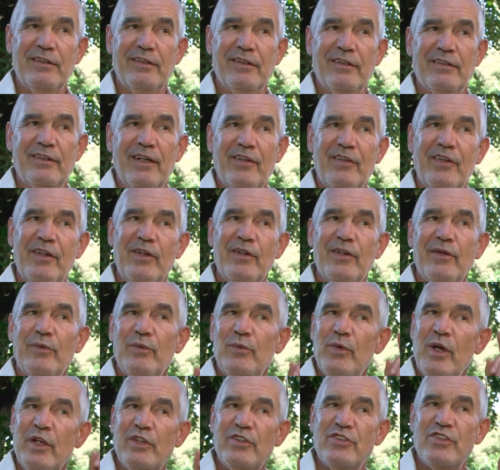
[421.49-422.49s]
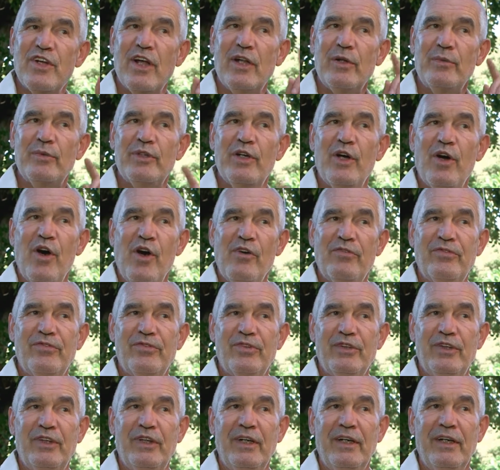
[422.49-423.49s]
You know, they think, what shall we
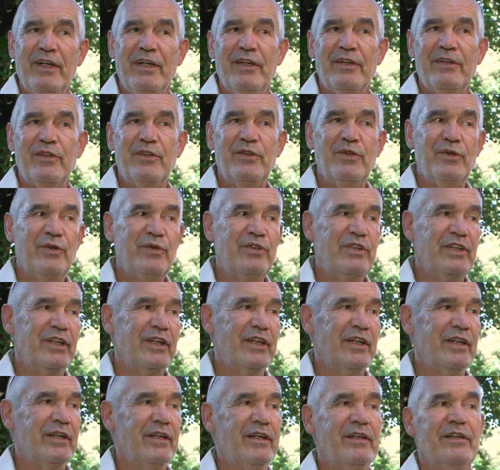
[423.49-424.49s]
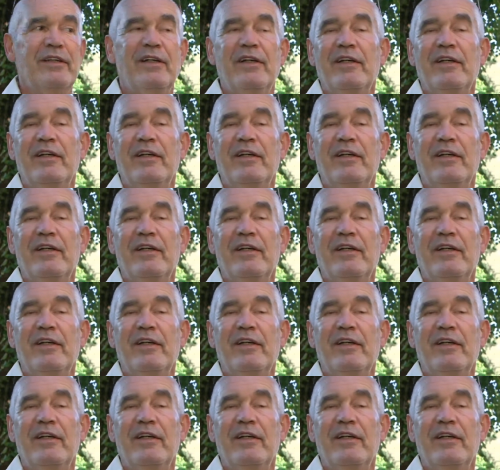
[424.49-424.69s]
offer to the